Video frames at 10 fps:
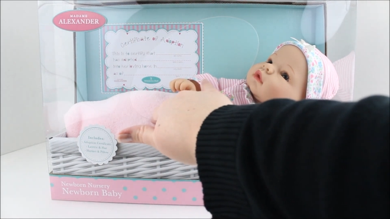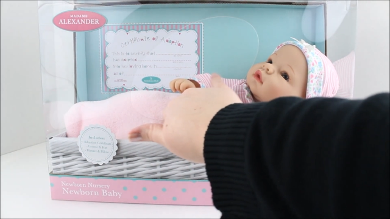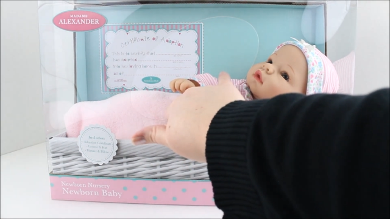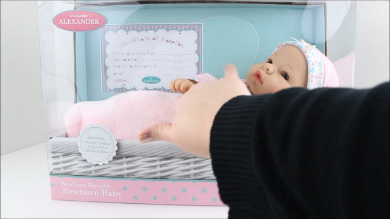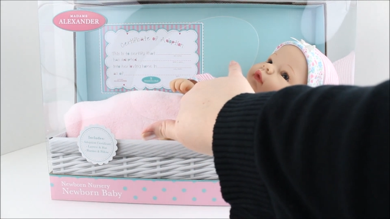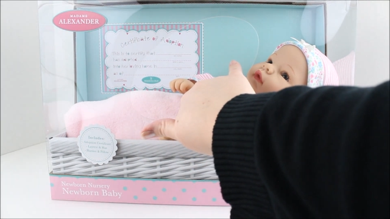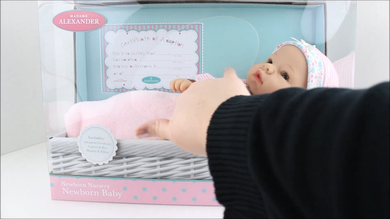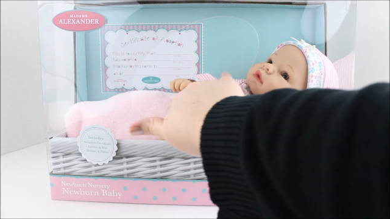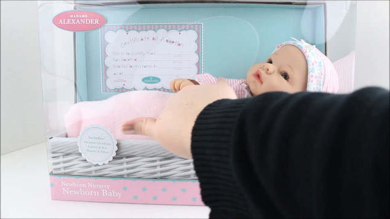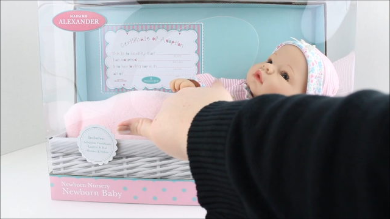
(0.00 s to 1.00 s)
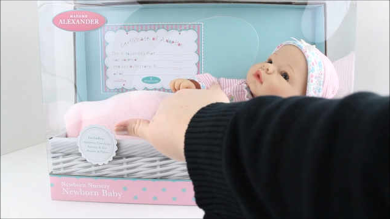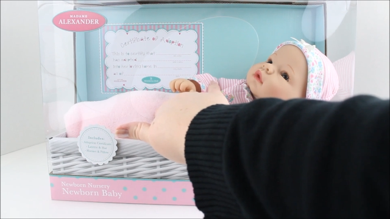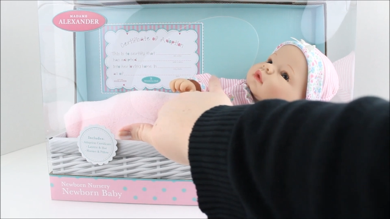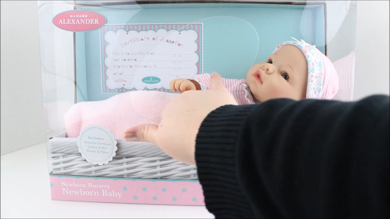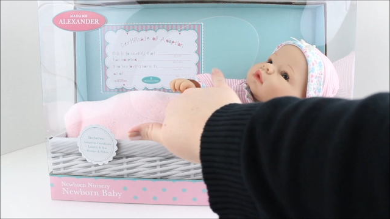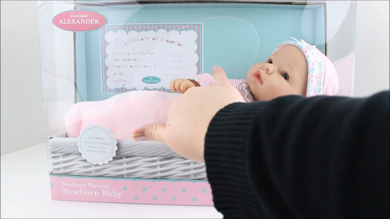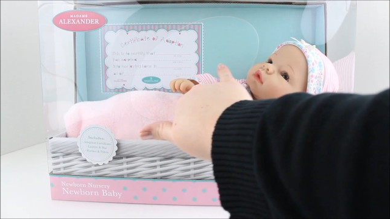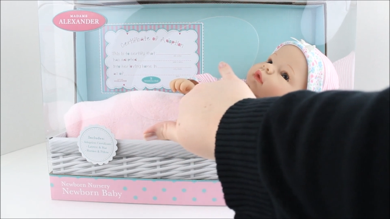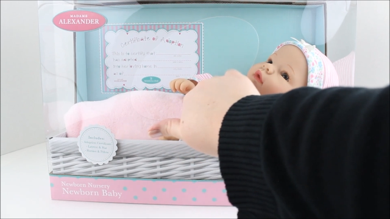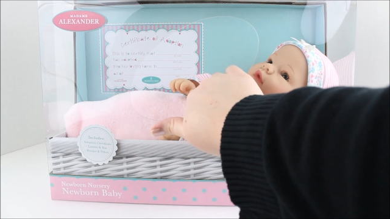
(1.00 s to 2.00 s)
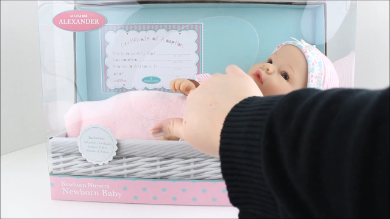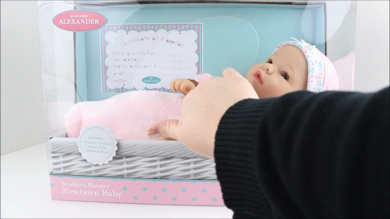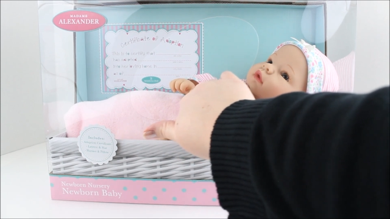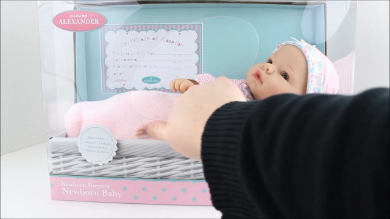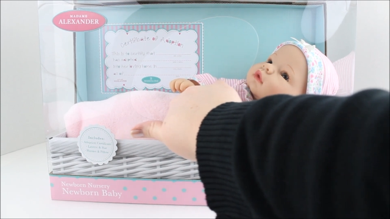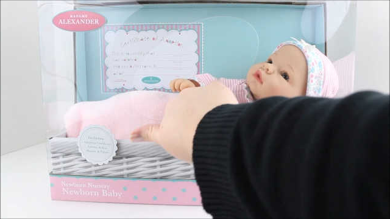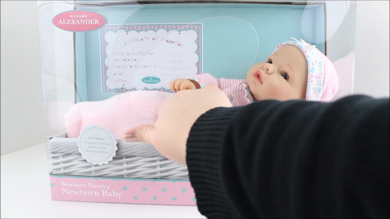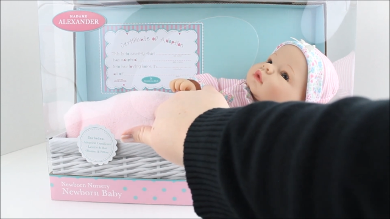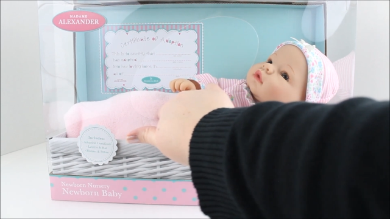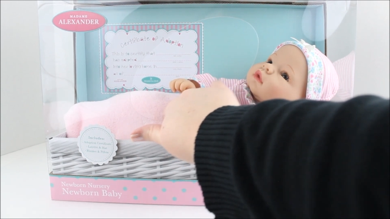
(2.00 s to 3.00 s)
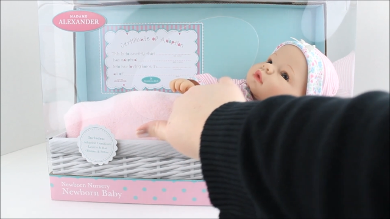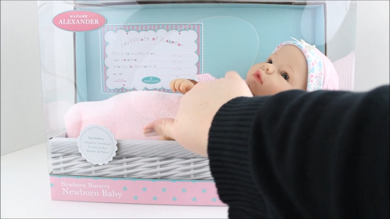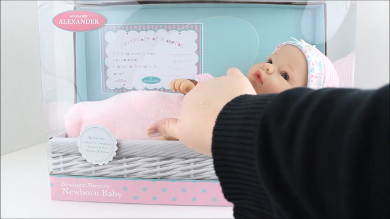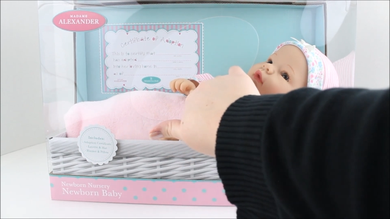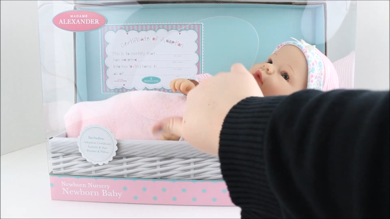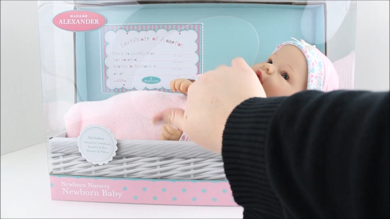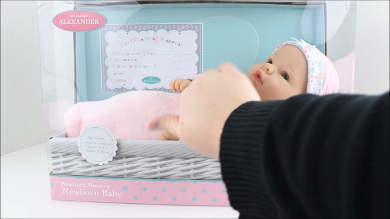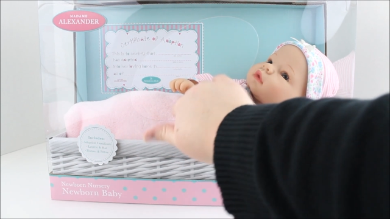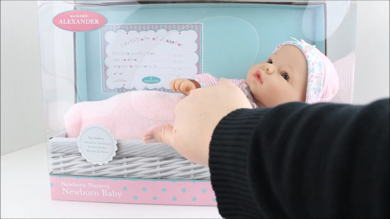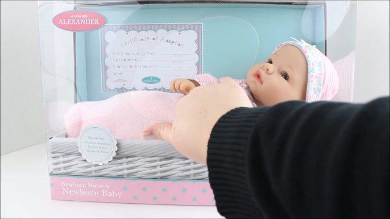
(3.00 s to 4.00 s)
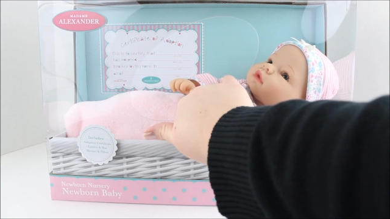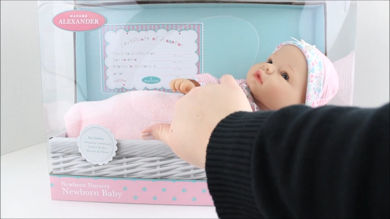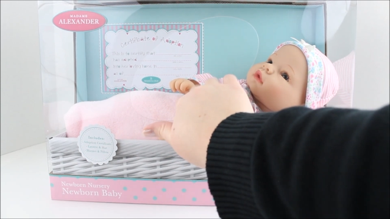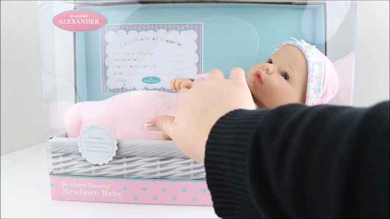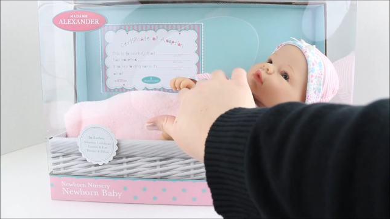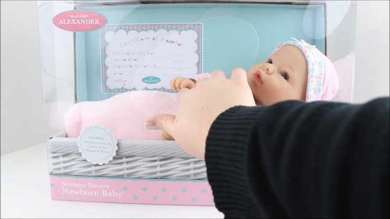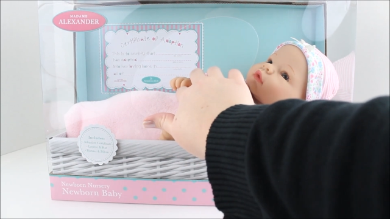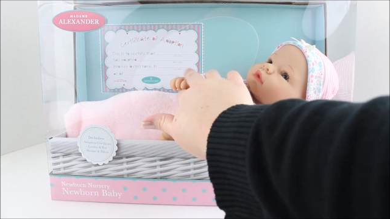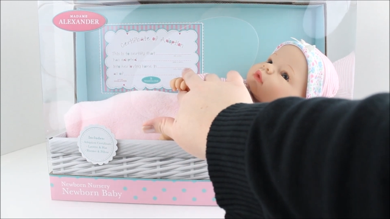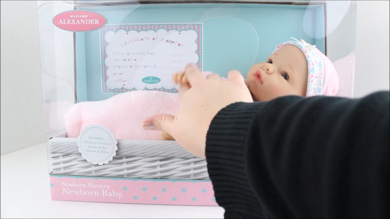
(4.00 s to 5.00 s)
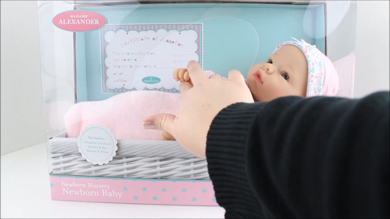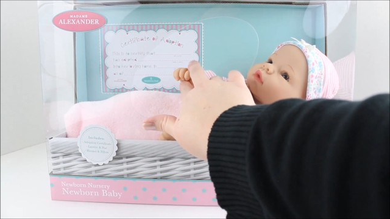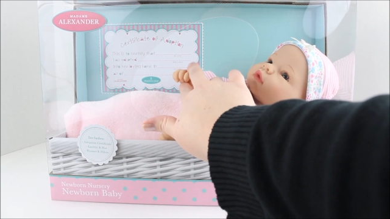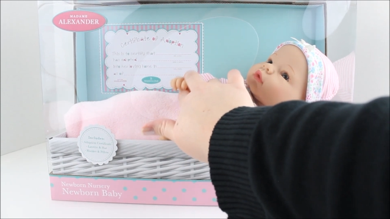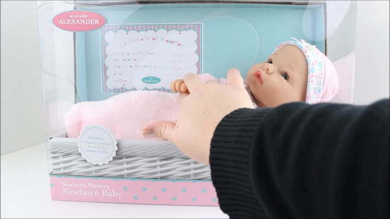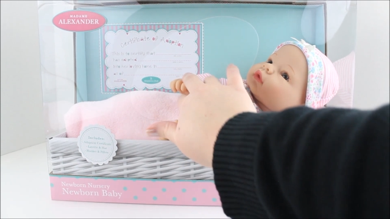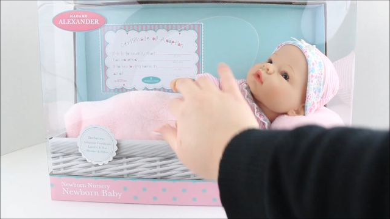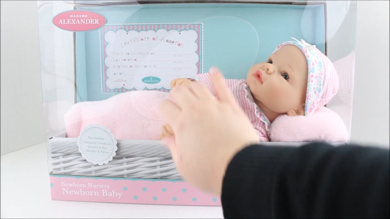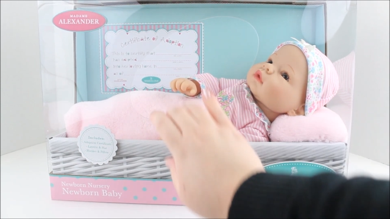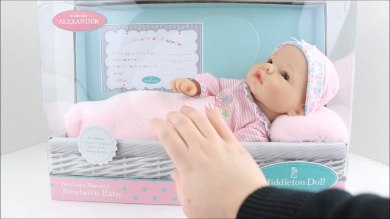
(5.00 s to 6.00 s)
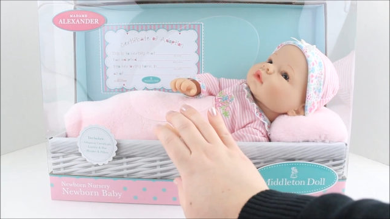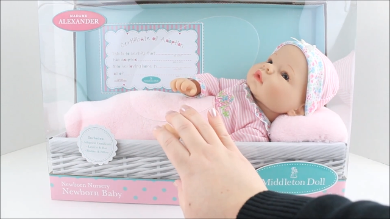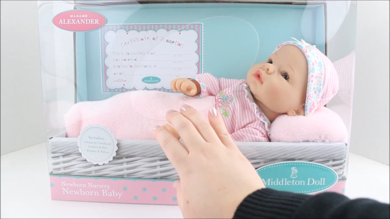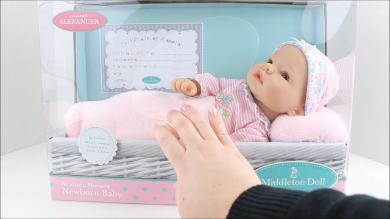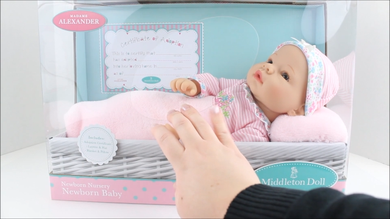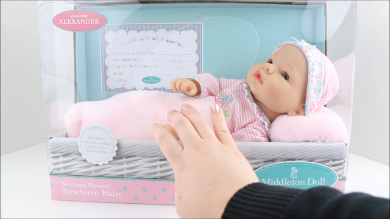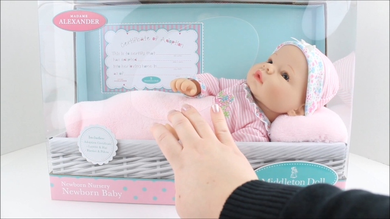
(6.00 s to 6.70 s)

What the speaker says: No face is visible, so there are no lips to read.